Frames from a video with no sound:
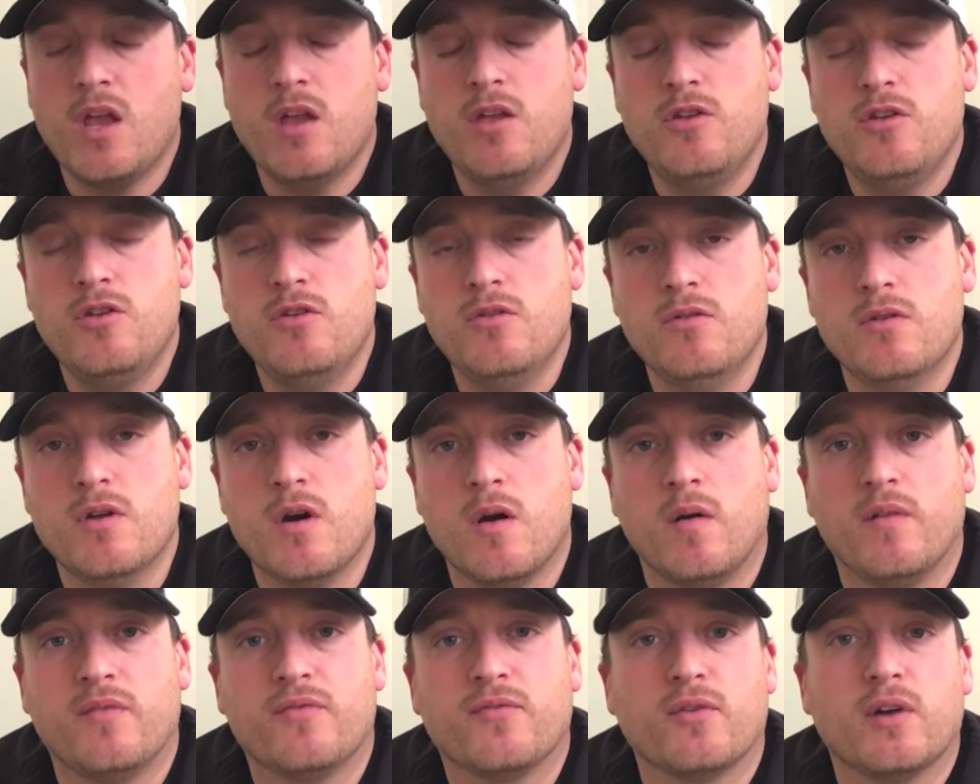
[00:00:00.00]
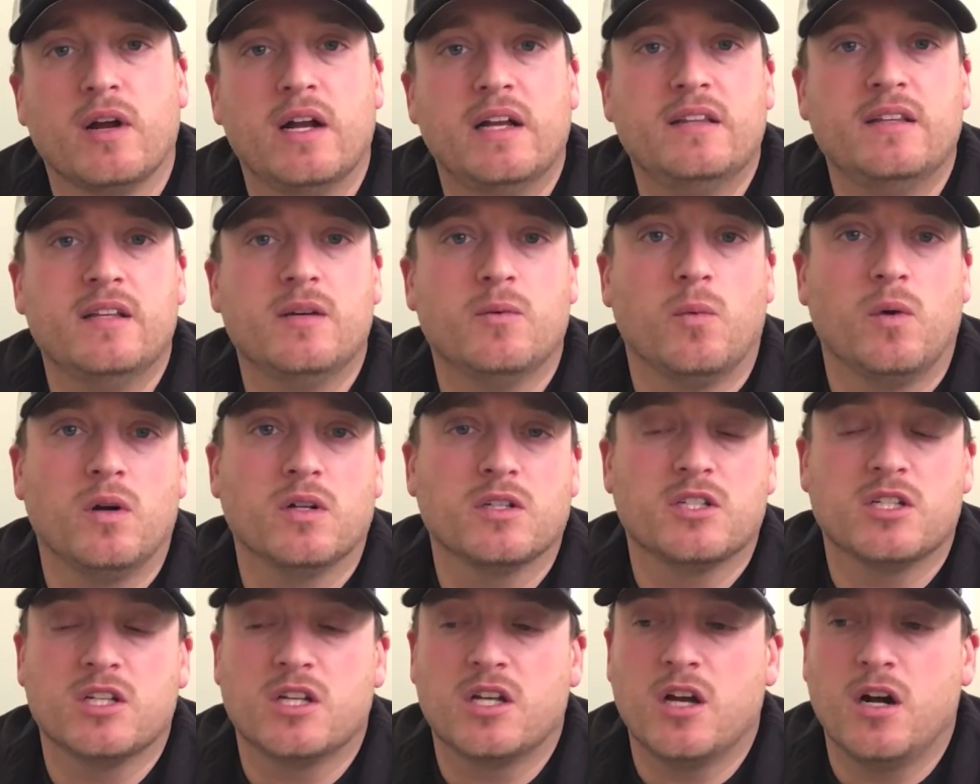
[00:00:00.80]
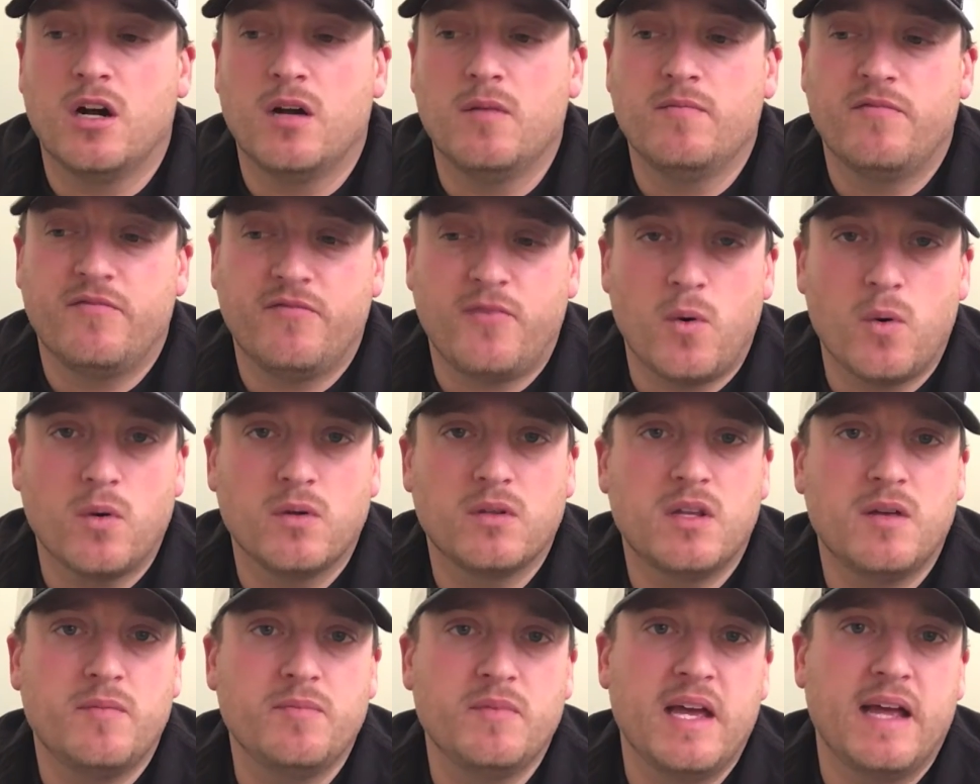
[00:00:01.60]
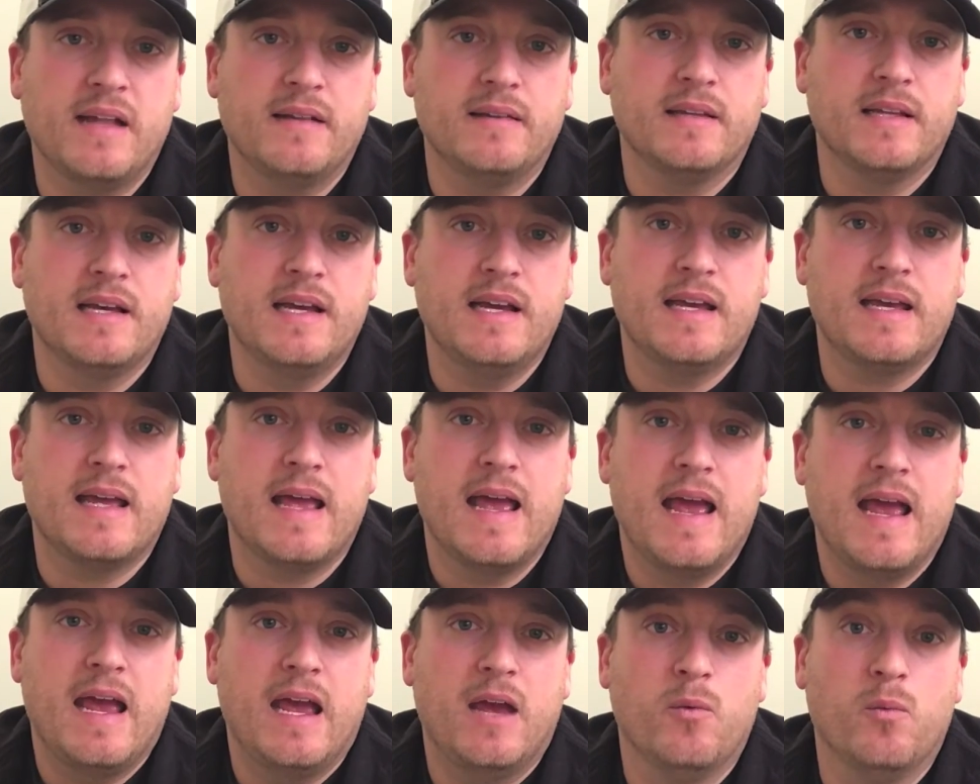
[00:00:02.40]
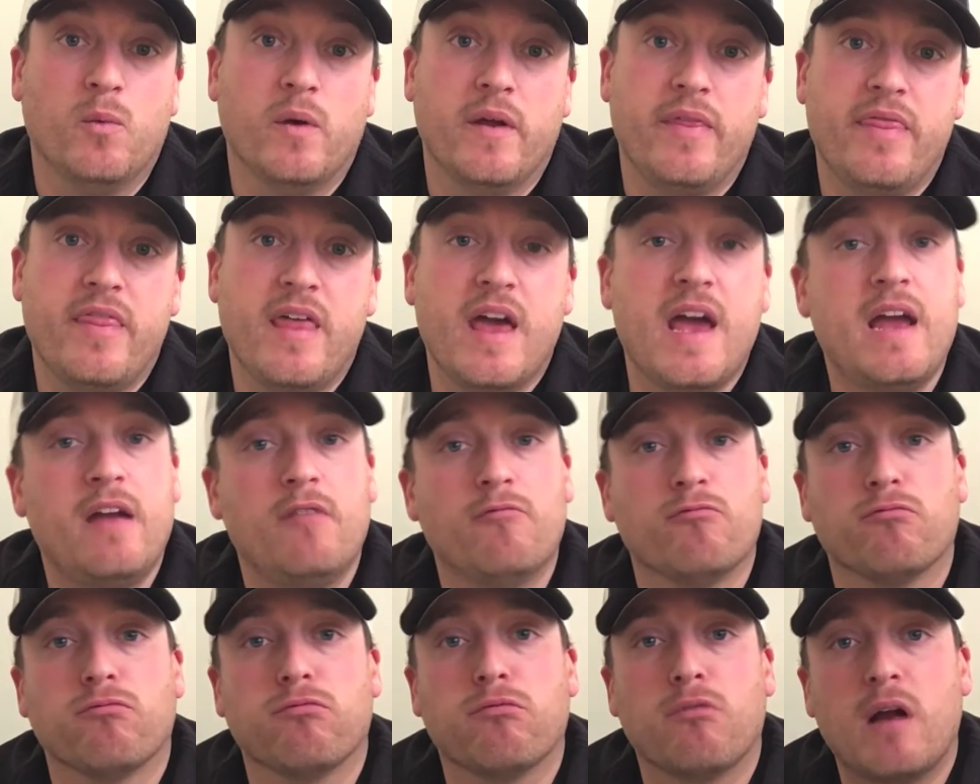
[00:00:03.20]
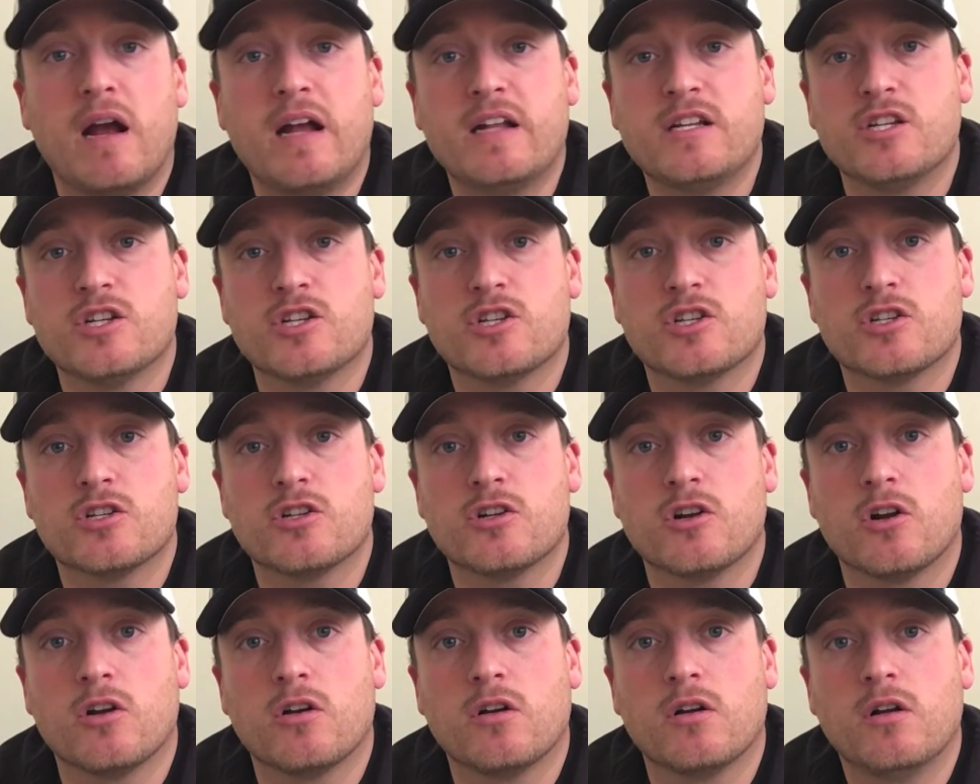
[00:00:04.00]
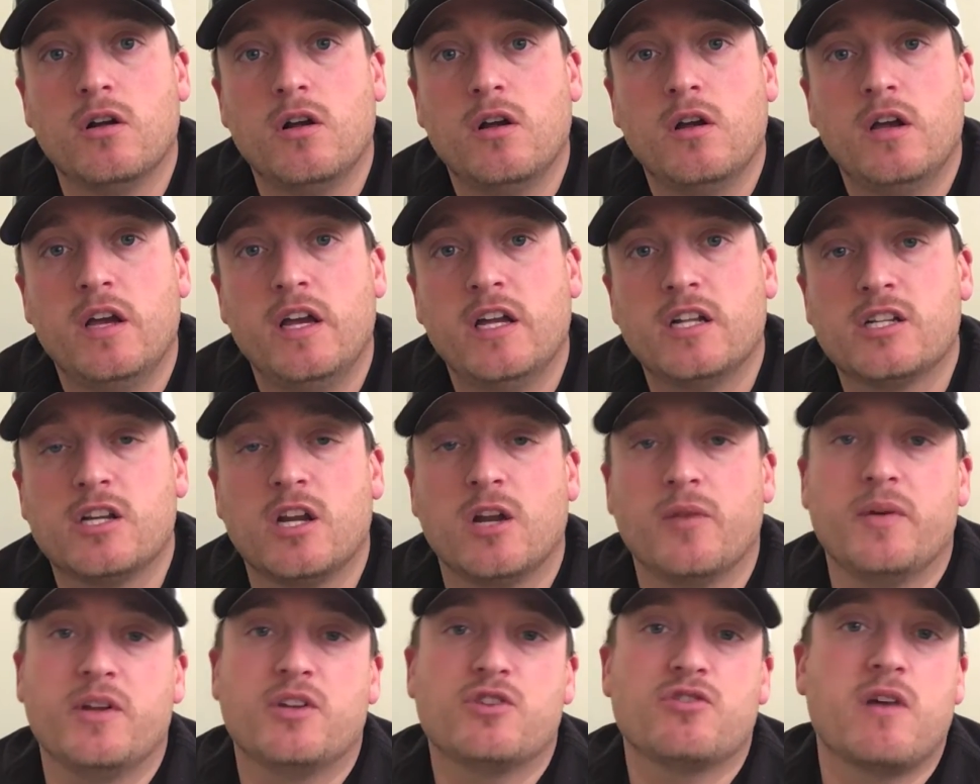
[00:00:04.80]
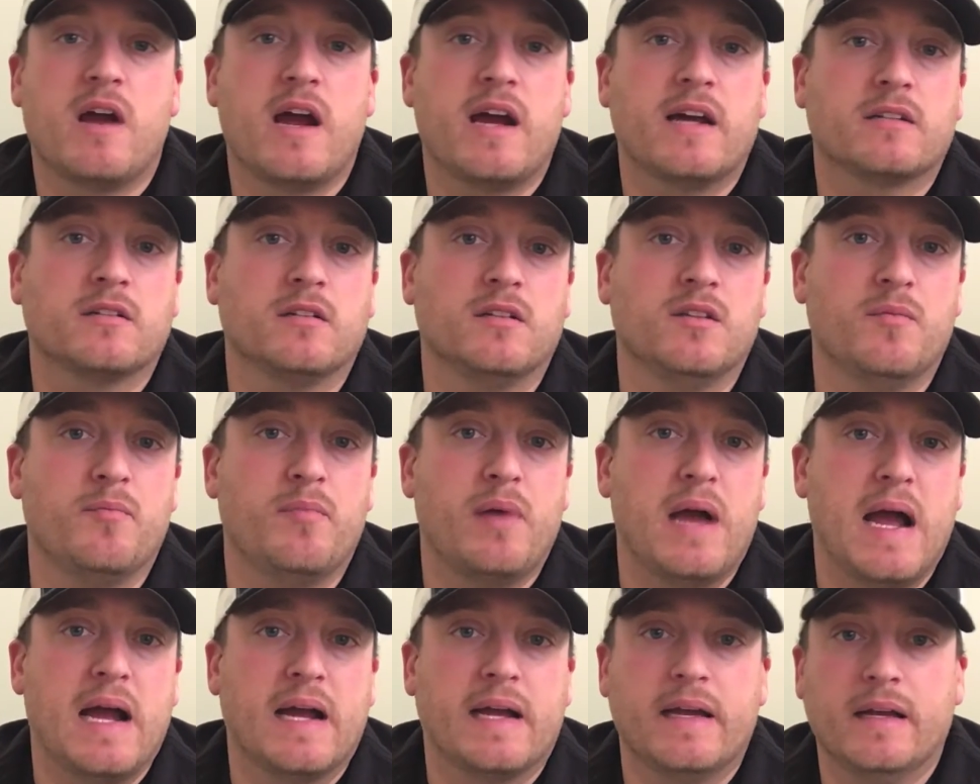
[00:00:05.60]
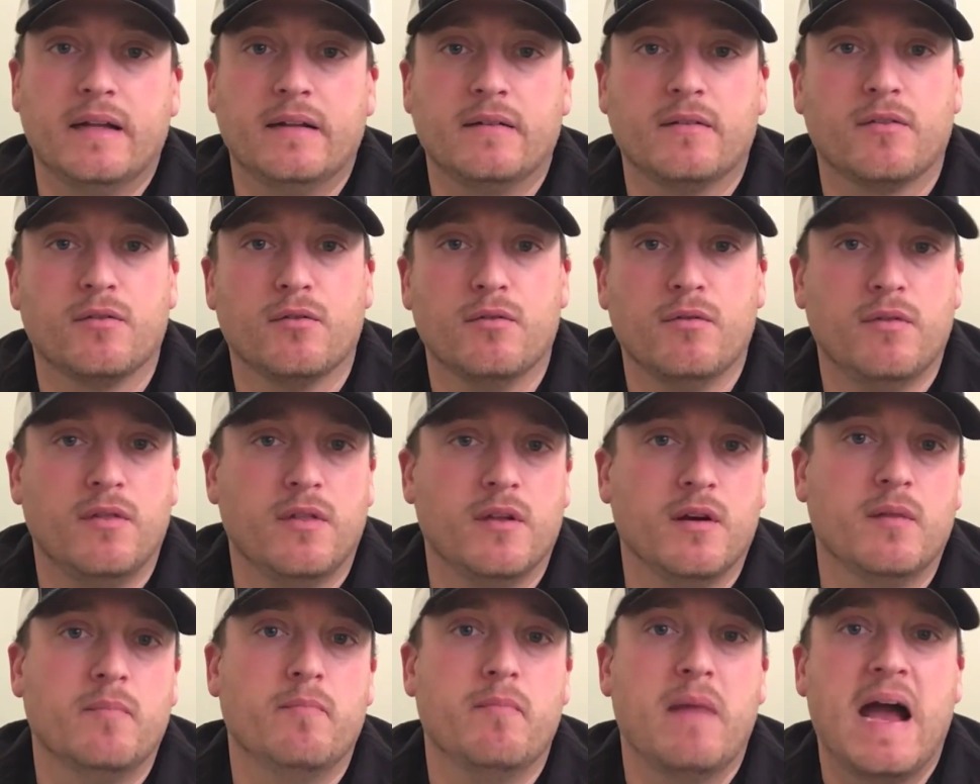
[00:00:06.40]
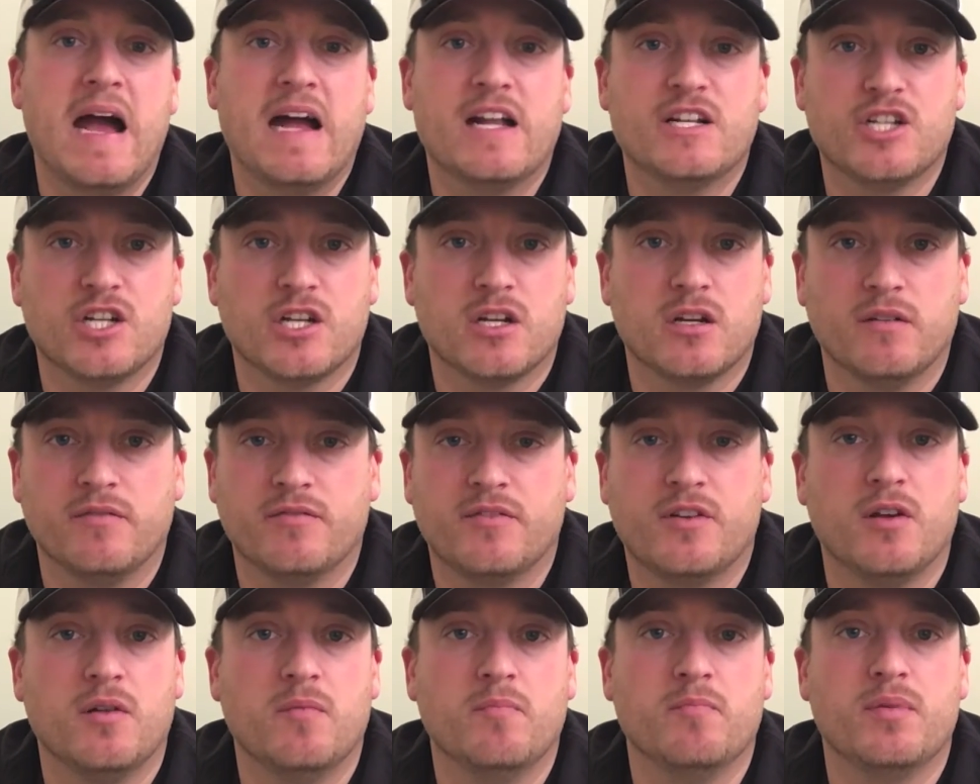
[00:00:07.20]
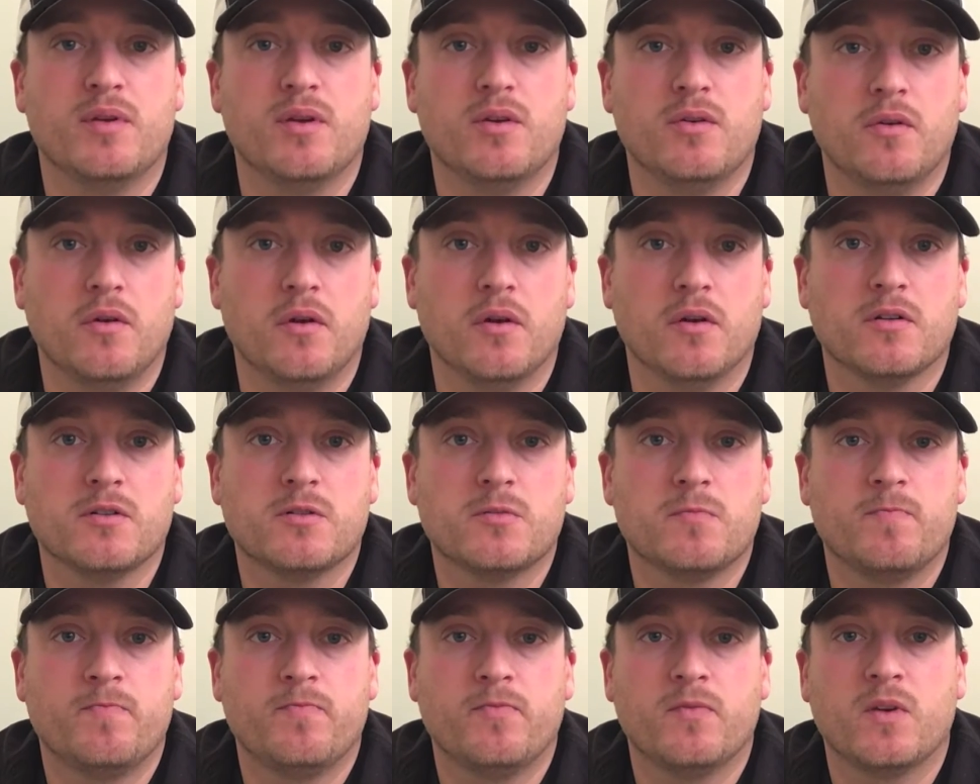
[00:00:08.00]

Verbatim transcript: you know a friend that wants to come, forward them that link, and when they register, it's going to be tracked on the back end through the magic of computers.